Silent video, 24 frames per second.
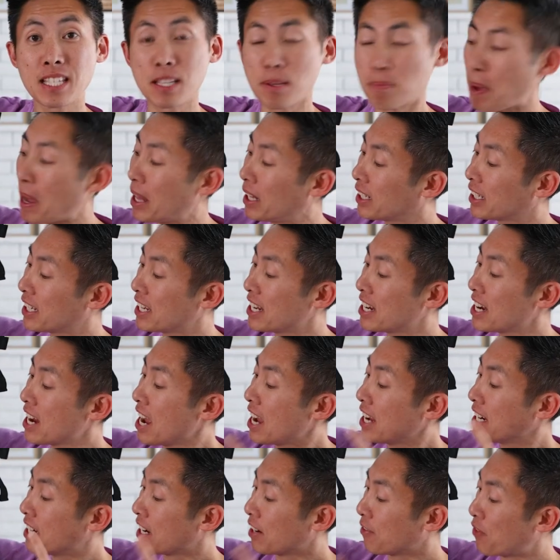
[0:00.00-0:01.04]
is the Pelican
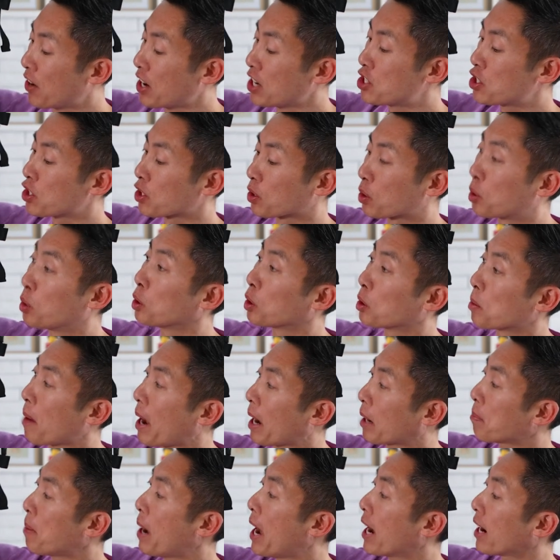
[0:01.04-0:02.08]
Dayventure Cooler
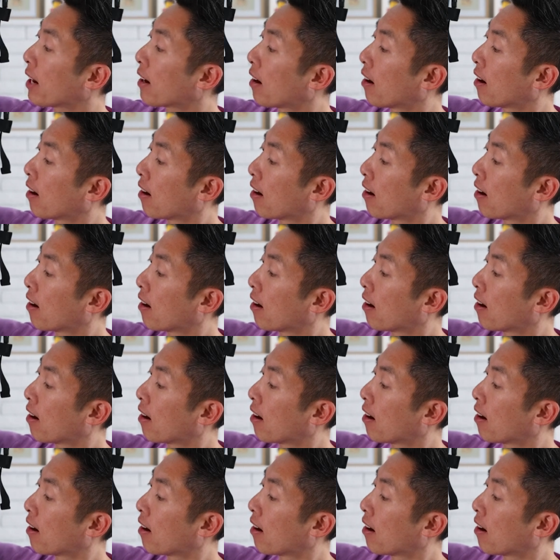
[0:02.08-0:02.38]
Backpack.